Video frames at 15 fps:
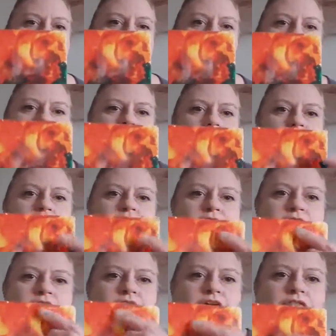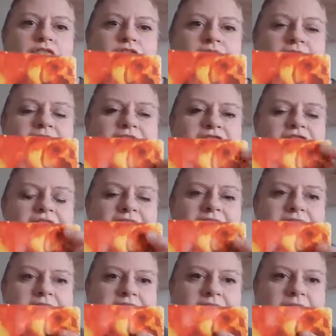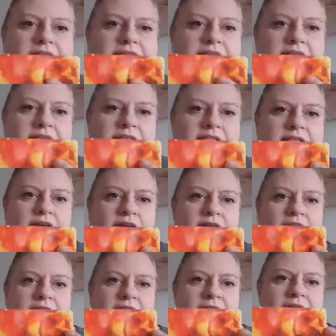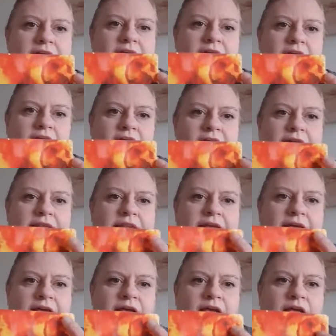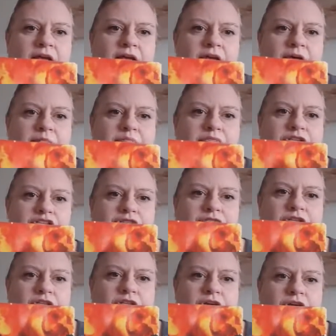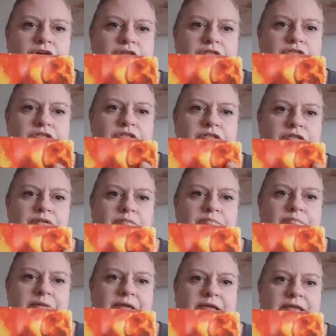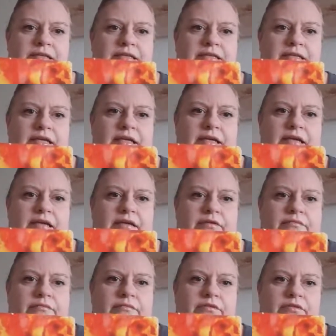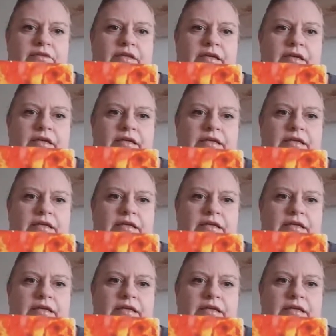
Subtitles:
of that face there. So there's an eye there, bridge of the nose, beard here. Okay,